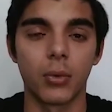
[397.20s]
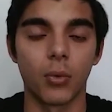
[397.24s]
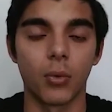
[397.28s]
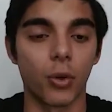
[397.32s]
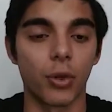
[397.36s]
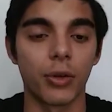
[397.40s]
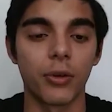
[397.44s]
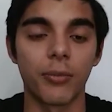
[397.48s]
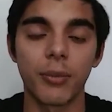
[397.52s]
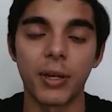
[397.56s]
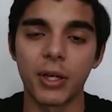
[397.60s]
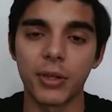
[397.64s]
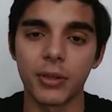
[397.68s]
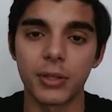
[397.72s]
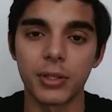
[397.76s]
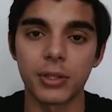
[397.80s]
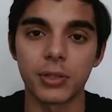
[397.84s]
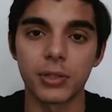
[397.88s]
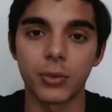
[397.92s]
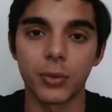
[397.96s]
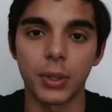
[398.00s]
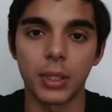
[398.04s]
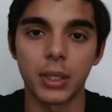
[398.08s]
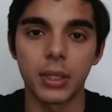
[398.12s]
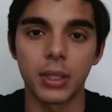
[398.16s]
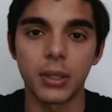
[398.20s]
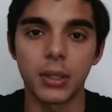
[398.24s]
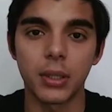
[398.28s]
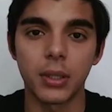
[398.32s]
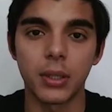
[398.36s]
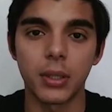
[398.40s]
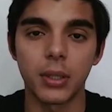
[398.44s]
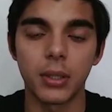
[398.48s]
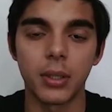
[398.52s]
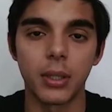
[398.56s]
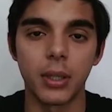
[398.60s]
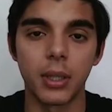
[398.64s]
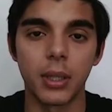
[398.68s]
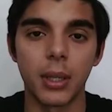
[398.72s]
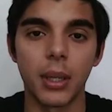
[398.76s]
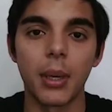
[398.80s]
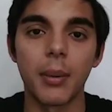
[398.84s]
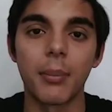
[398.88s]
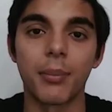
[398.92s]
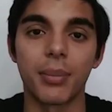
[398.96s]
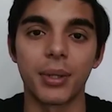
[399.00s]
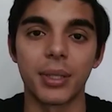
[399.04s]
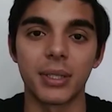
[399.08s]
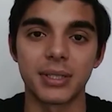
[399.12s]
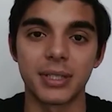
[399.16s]
Word of mouth is great,
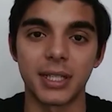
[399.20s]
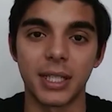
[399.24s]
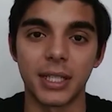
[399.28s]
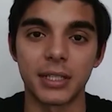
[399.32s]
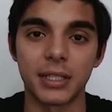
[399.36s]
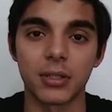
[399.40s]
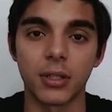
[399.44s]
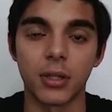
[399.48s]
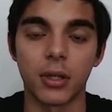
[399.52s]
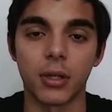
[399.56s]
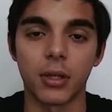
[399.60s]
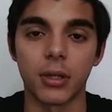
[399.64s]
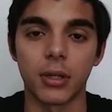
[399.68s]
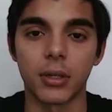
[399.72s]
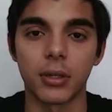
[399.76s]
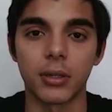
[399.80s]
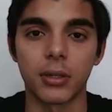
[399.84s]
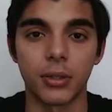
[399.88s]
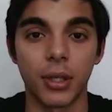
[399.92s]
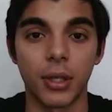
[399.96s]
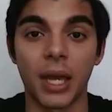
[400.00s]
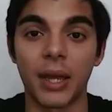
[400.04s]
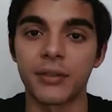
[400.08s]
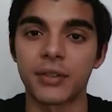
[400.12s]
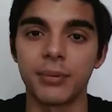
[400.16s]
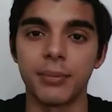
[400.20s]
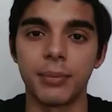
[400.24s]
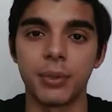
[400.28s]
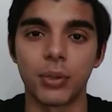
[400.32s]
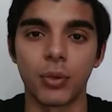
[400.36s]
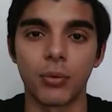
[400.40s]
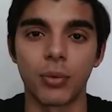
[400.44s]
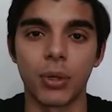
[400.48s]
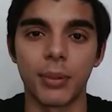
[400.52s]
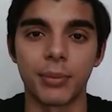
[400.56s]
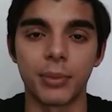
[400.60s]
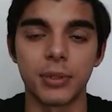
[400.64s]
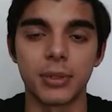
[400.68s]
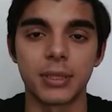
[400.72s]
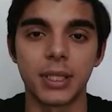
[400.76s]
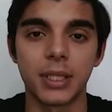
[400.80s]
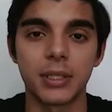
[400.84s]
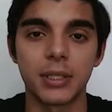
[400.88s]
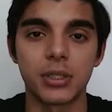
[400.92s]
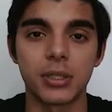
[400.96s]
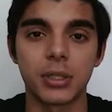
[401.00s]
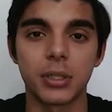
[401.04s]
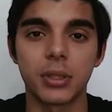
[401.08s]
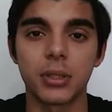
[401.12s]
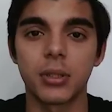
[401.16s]
but it takes long. You have to build a
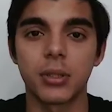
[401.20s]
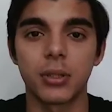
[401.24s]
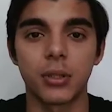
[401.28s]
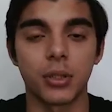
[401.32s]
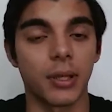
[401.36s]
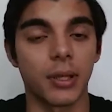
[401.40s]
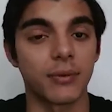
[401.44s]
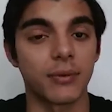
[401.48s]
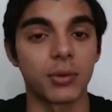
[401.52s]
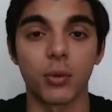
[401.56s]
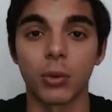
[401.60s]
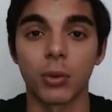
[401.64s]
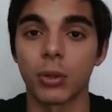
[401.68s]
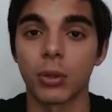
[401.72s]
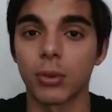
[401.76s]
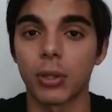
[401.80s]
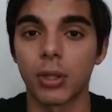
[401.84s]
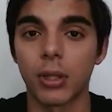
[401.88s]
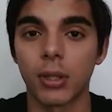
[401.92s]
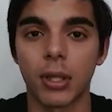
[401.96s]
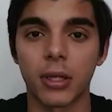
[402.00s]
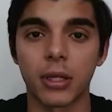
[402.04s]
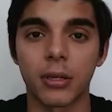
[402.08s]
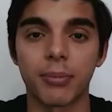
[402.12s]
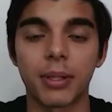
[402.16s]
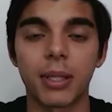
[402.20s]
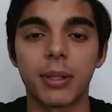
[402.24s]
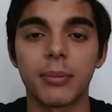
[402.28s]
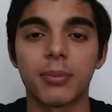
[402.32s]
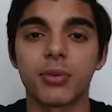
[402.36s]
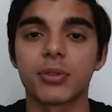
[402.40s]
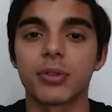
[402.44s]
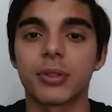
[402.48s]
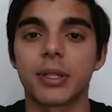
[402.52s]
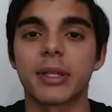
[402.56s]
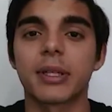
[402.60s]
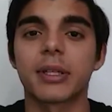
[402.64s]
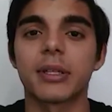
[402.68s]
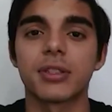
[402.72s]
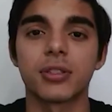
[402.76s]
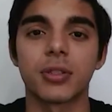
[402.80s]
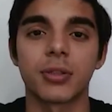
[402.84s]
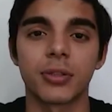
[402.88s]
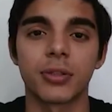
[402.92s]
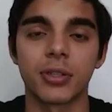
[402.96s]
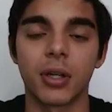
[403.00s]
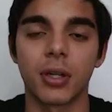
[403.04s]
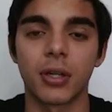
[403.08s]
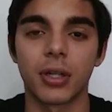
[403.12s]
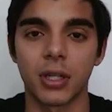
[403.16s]
reputation. You have to work with a lot of people so that they
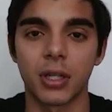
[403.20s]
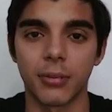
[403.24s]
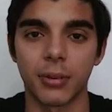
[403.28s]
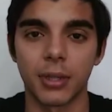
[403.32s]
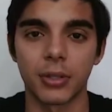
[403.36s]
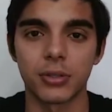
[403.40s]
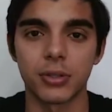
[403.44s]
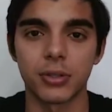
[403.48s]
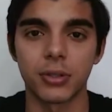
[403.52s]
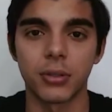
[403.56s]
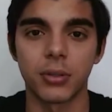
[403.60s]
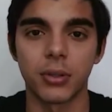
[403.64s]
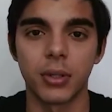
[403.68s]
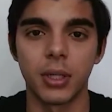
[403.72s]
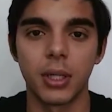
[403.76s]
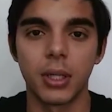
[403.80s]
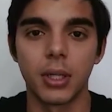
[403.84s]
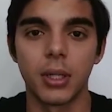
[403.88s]
start talking about you.